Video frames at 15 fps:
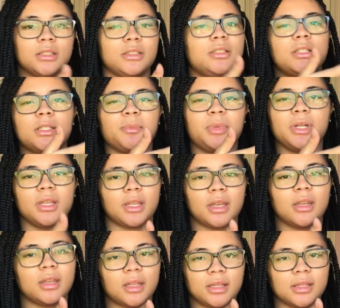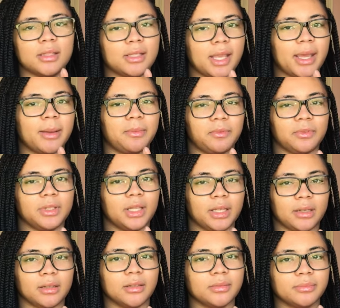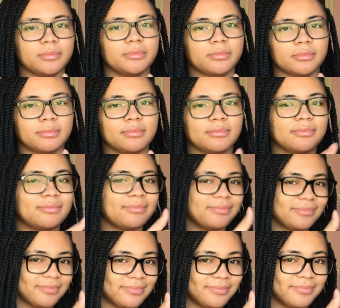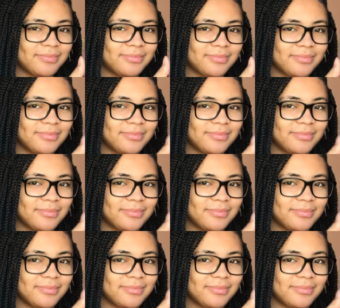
Just put it in another tab for later.